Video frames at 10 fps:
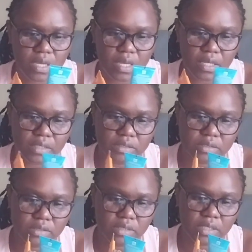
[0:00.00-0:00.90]

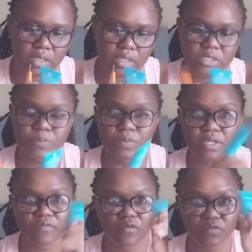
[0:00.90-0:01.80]
has a
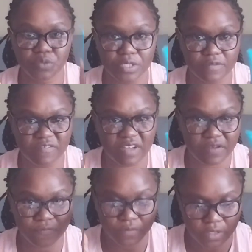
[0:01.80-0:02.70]
SPF of
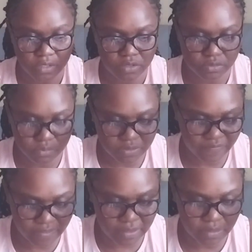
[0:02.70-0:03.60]
25, so
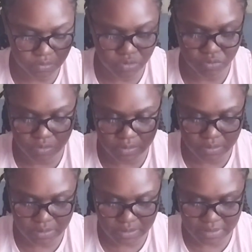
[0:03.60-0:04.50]
definitely I would
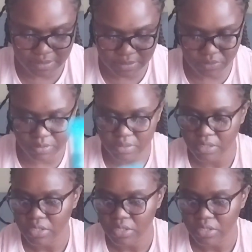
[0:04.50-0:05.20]
need sunscreen.